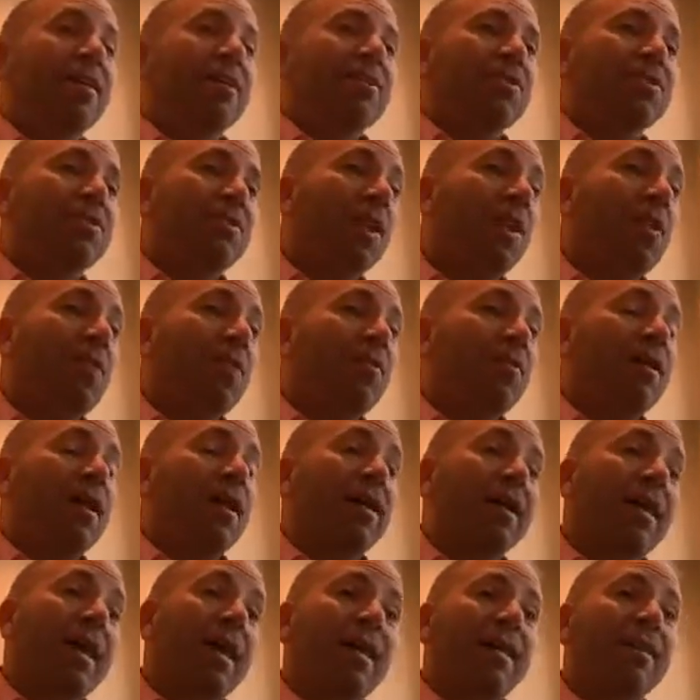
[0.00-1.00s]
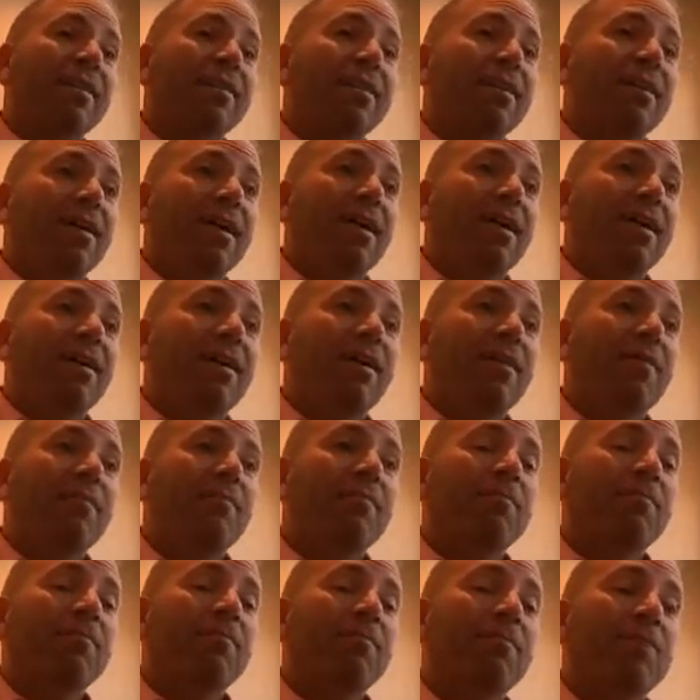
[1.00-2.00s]
So again,
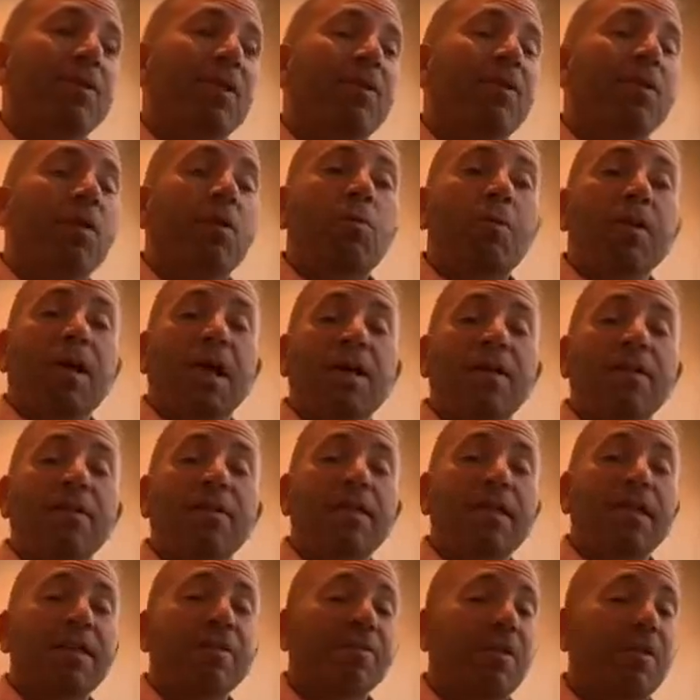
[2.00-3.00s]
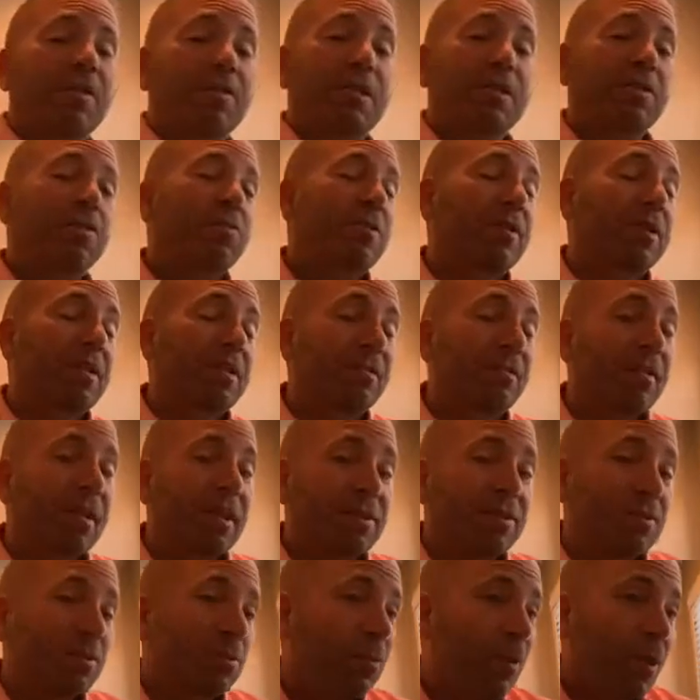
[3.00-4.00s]
when I look at if I'm going to drink a
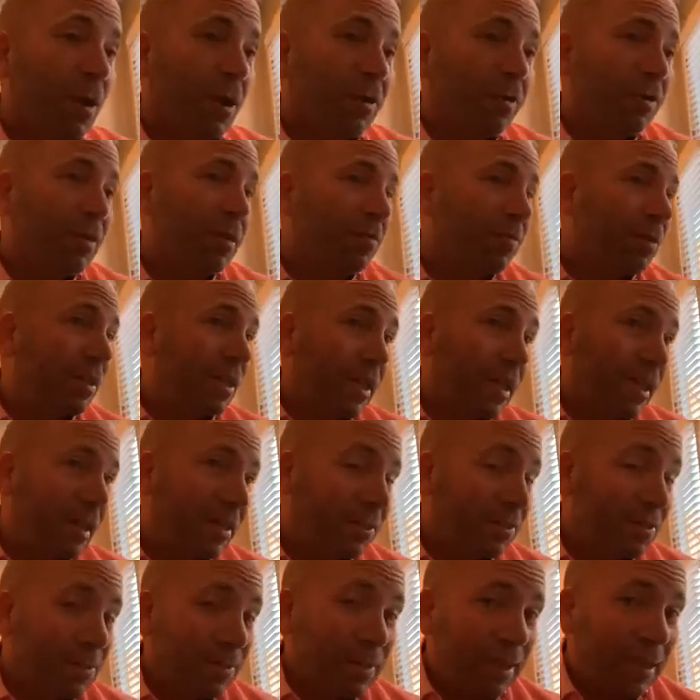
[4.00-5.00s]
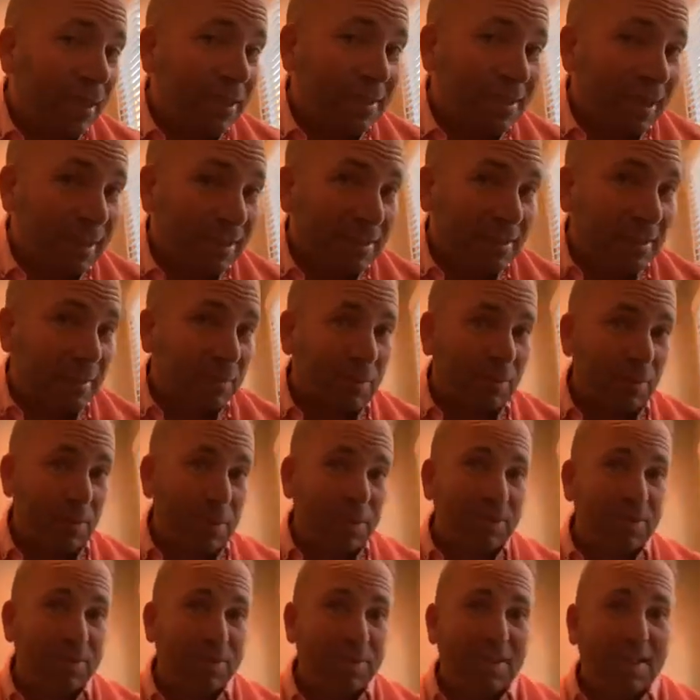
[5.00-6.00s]
glass of water, I'm going to ask you guys that same
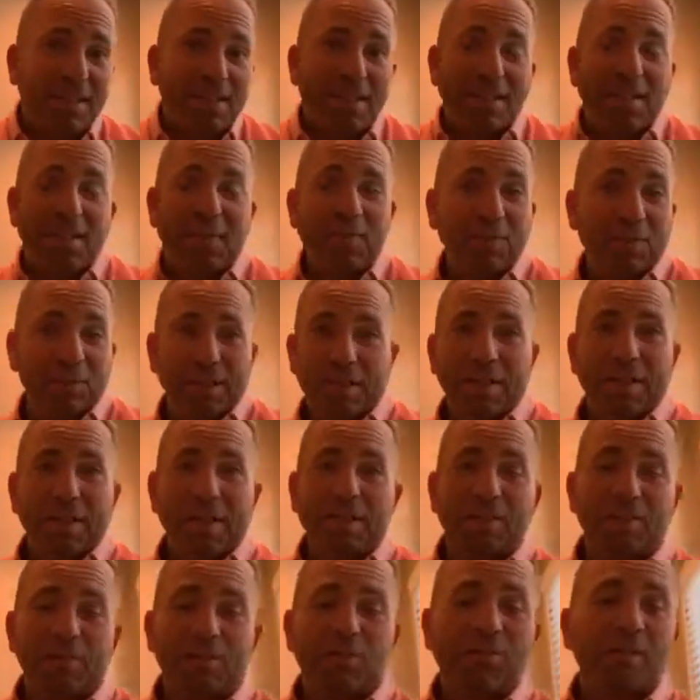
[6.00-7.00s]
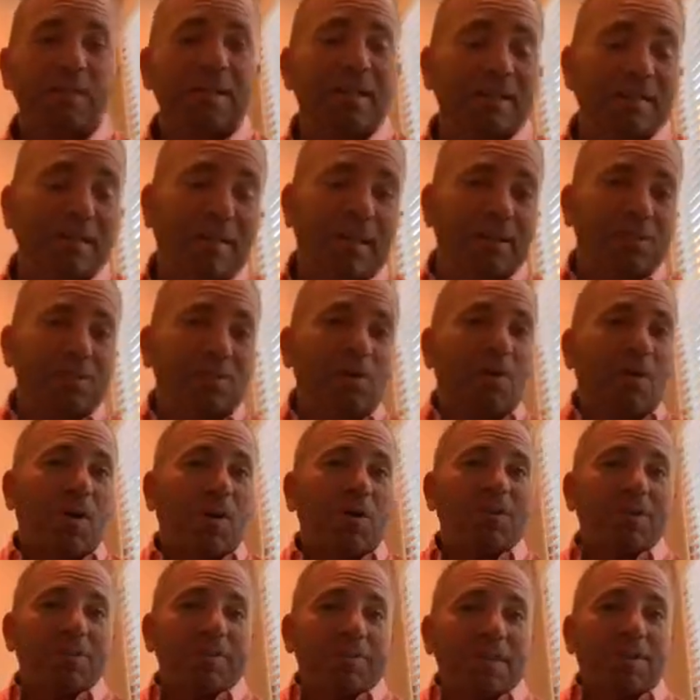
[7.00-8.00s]
question. If you're going to drink a glass of
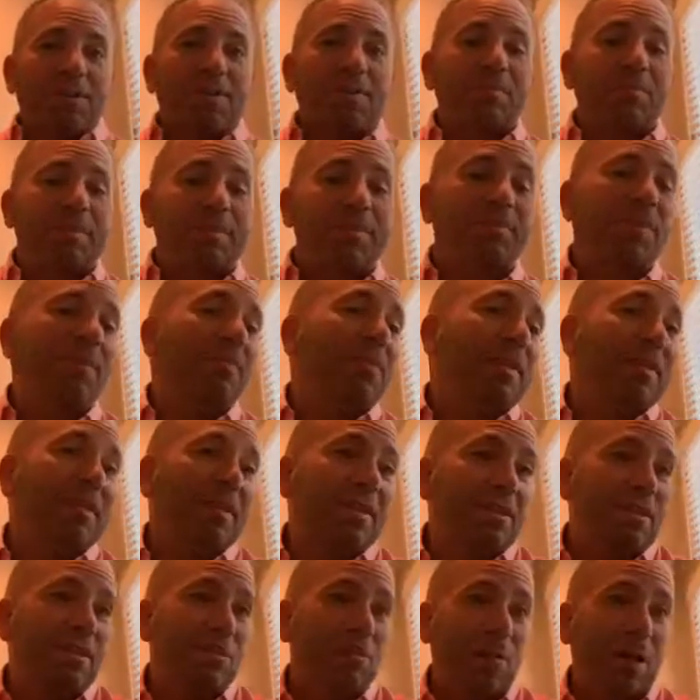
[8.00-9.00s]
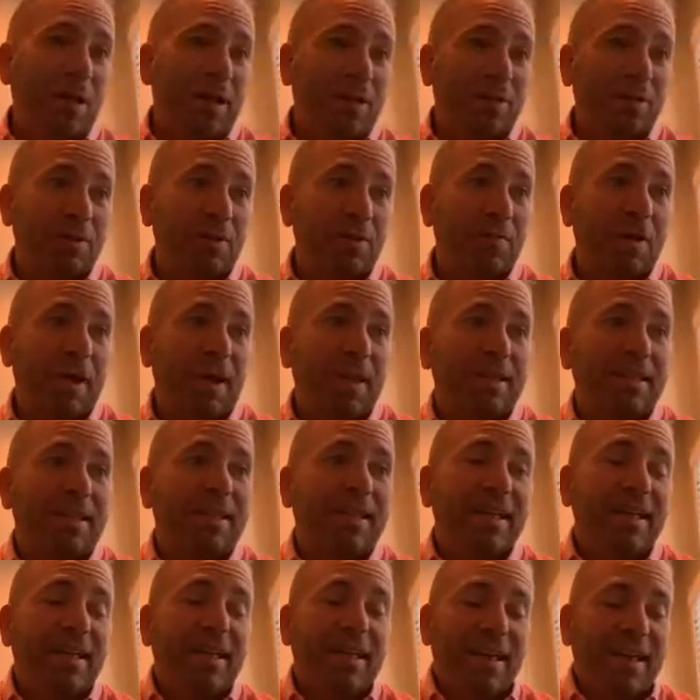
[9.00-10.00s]
water, is that going to be something that you want in your body?
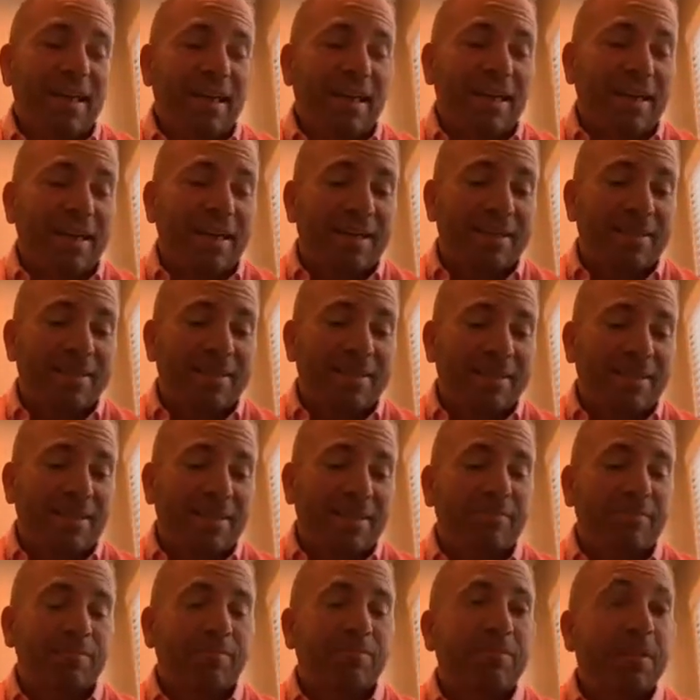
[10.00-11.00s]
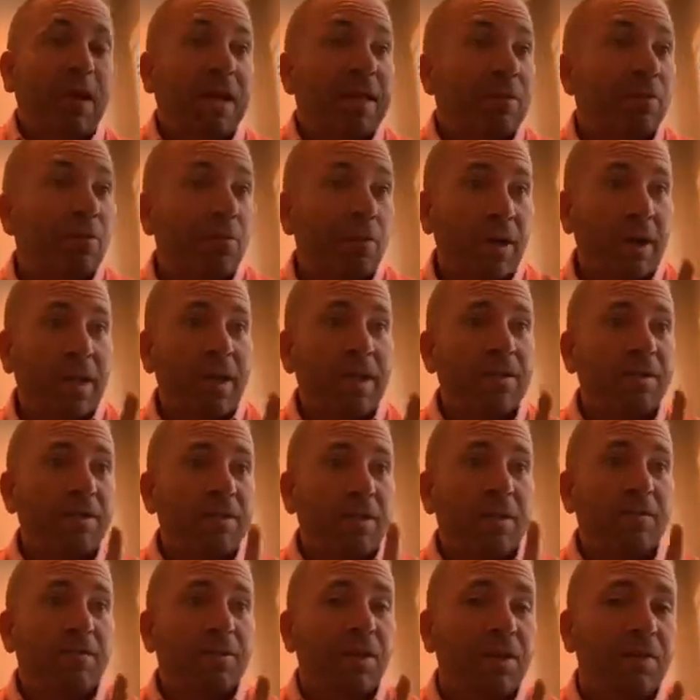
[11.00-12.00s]
And by the way,
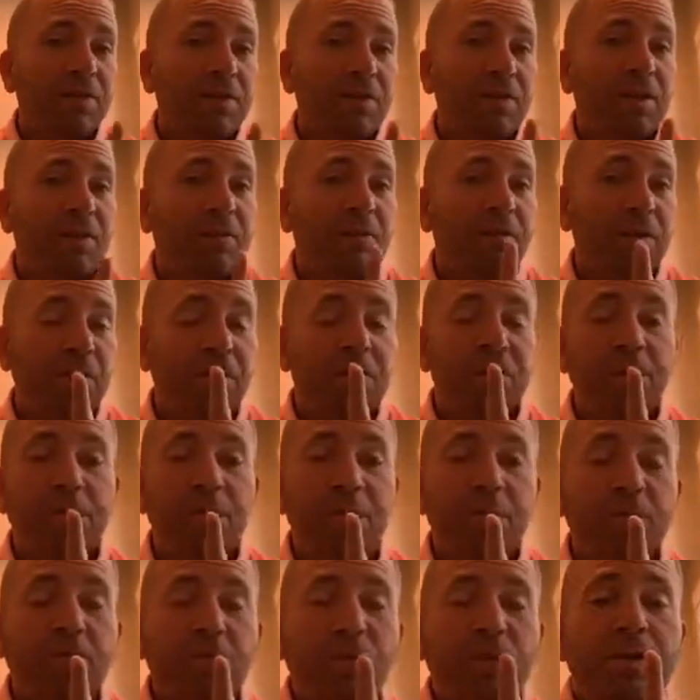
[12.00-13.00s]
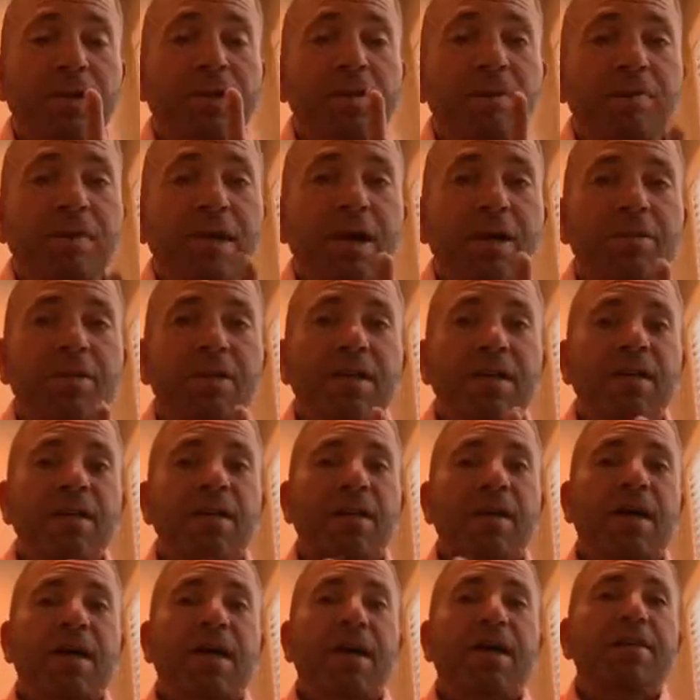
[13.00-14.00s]
another very good point about
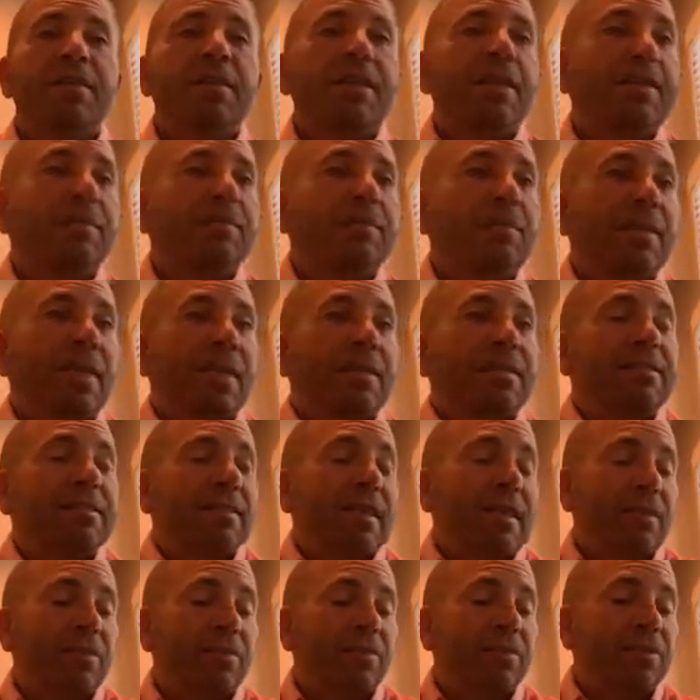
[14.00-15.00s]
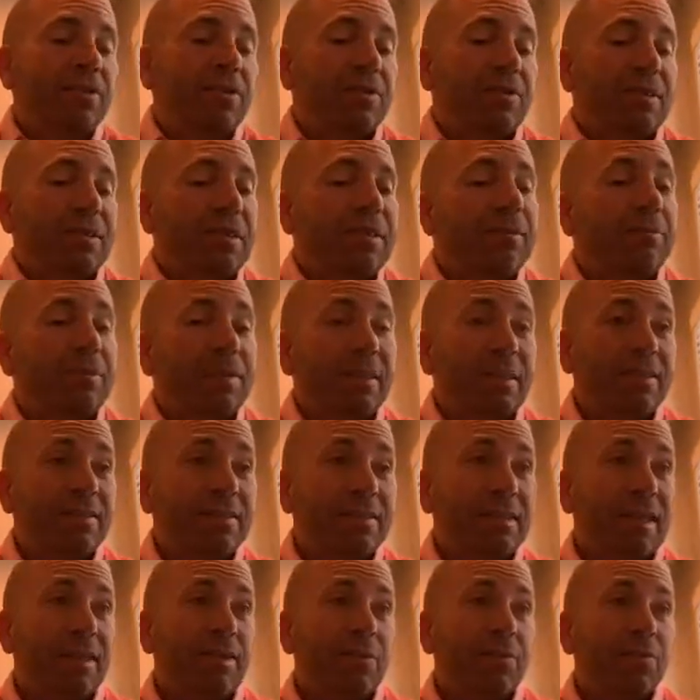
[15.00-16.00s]
the EPA standards is the EPA
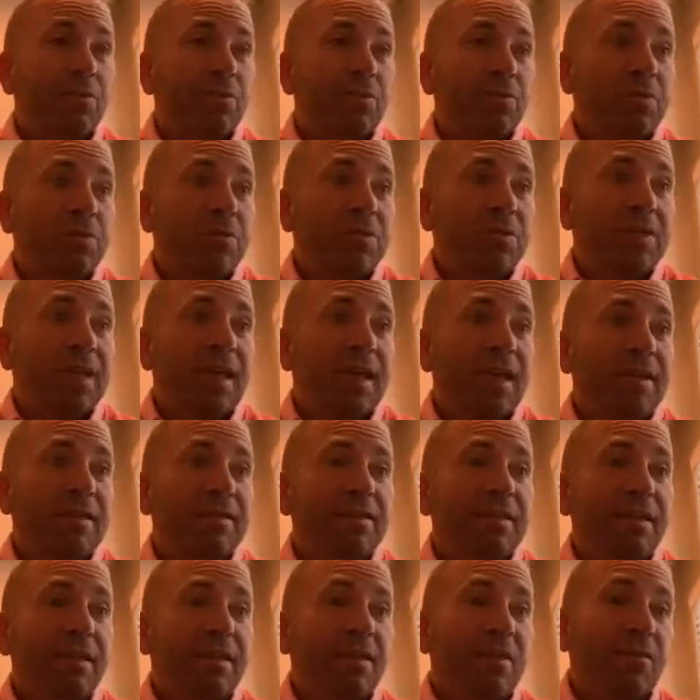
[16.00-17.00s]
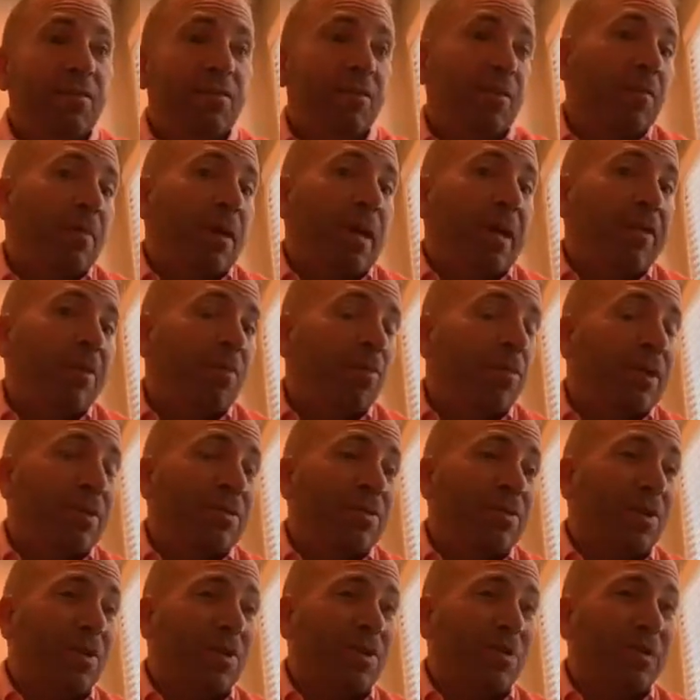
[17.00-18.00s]
standards were set for a man that
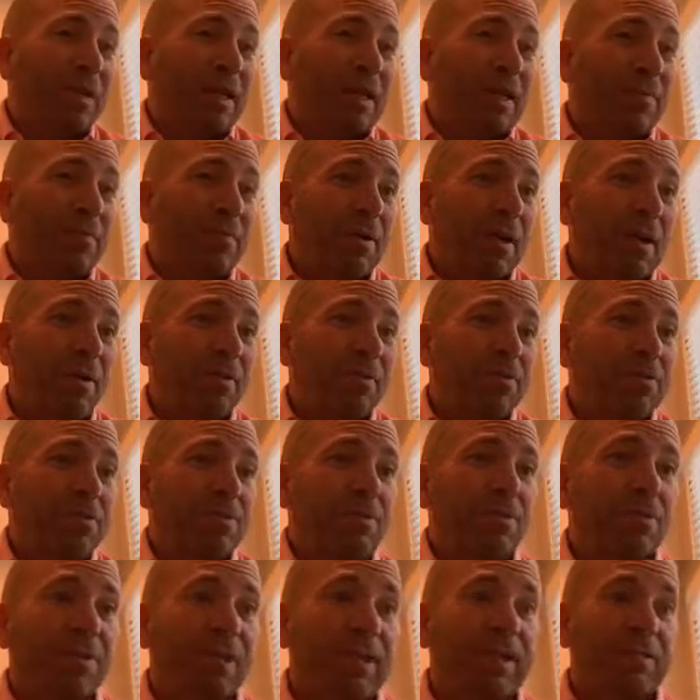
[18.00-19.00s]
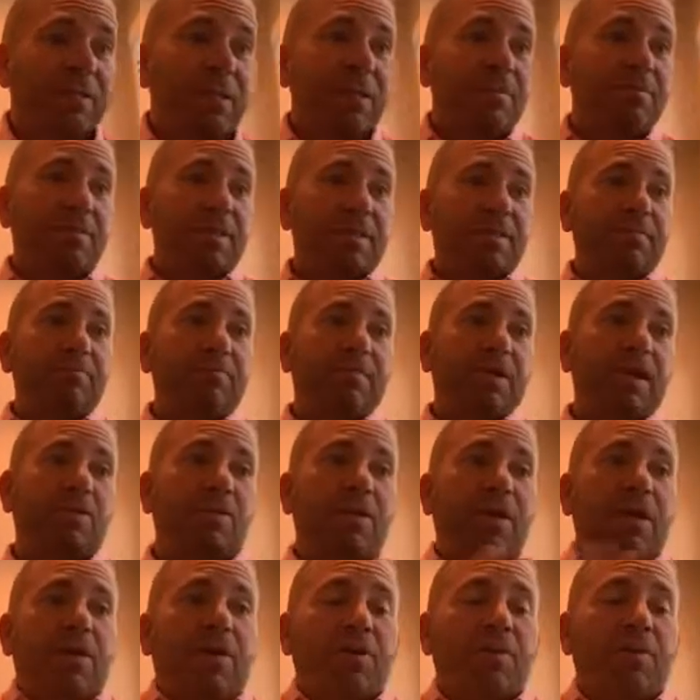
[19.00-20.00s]
weighs 180 pounds. So that's like me. I
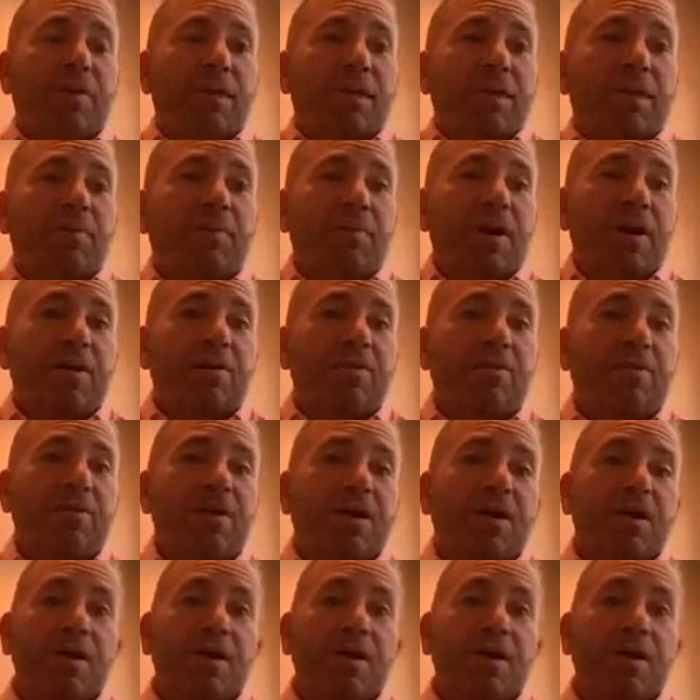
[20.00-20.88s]
weigh 180 pounds.